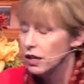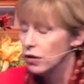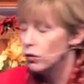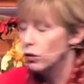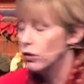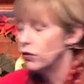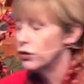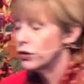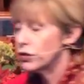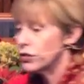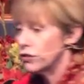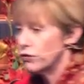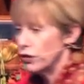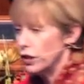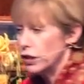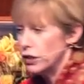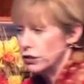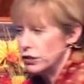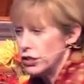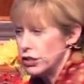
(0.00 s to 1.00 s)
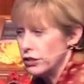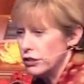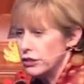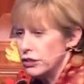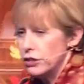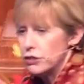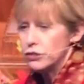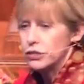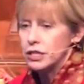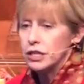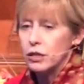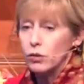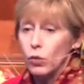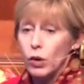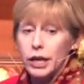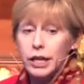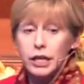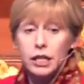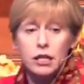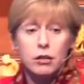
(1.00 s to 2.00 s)
Well, first of all, she couldn't understand
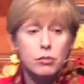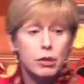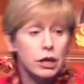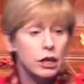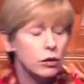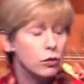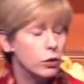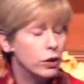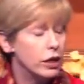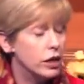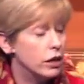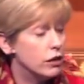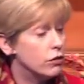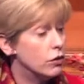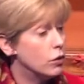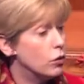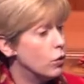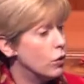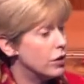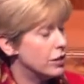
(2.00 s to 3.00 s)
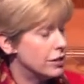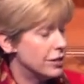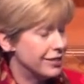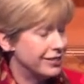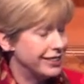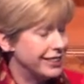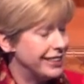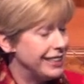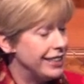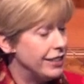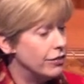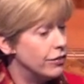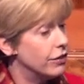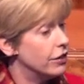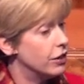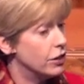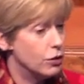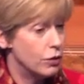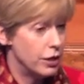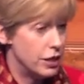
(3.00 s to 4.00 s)
why anybody would ever want to leave
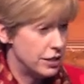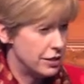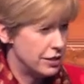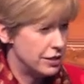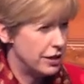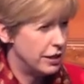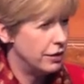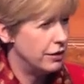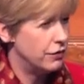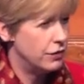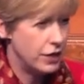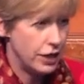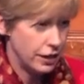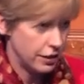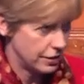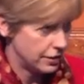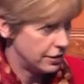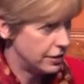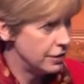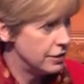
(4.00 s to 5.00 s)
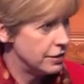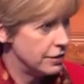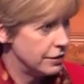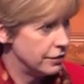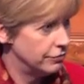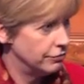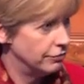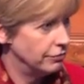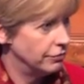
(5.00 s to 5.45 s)
the great state of Texas.